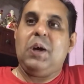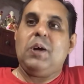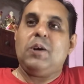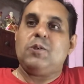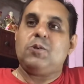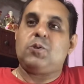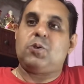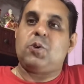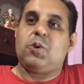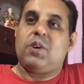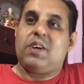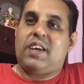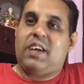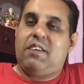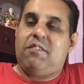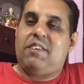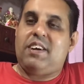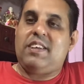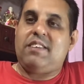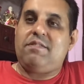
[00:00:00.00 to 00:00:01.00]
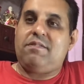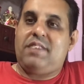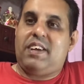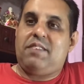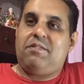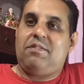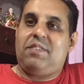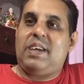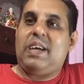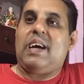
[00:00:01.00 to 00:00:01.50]
So even
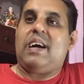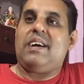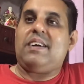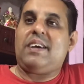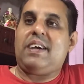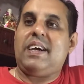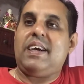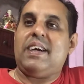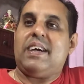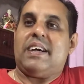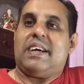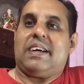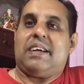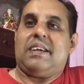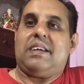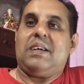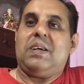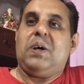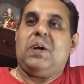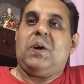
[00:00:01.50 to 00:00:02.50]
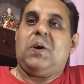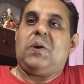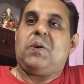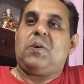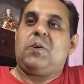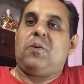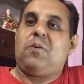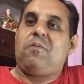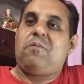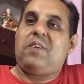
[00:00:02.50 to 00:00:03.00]
when we are here,
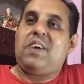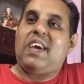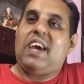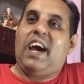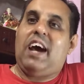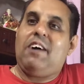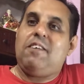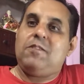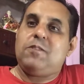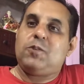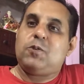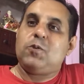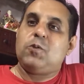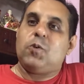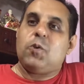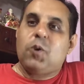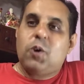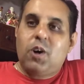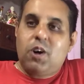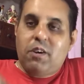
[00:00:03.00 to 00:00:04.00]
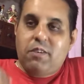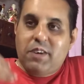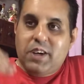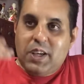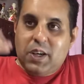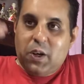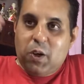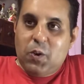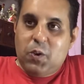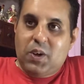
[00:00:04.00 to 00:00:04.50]
we have to
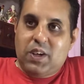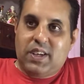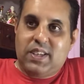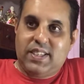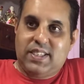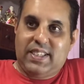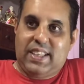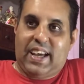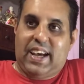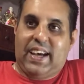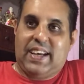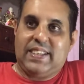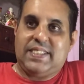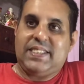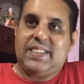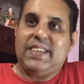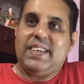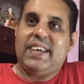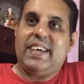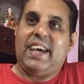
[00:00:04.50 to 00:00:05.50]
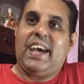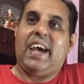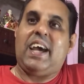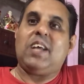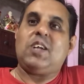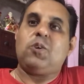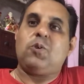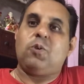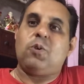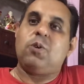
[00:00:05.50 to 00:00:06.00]
overlook that
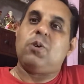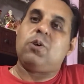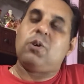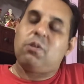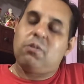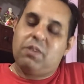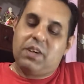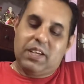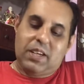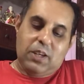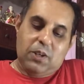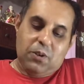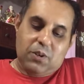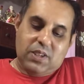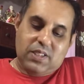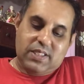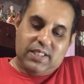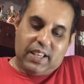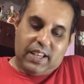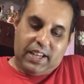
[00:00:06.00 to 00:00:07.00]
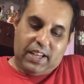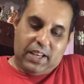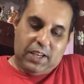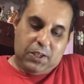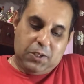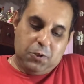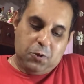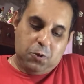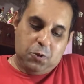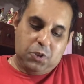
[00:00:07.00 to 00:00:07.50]
and overlook the
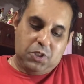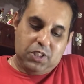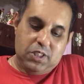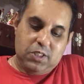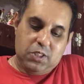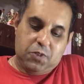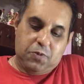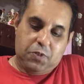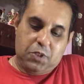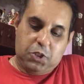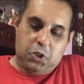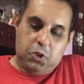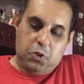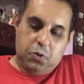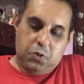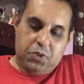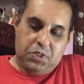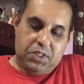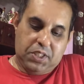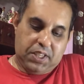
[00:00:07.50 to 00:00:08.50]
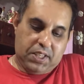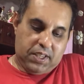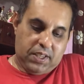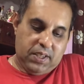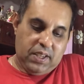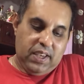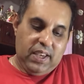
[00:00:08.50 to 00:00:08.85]
illusions which you see.